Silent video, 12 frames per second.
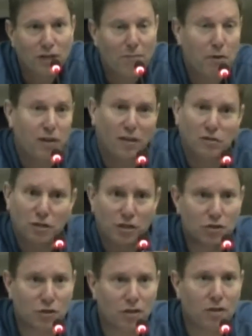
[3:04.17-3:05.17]
That, but that's
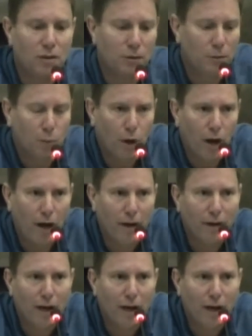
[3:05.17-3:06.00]
just what I,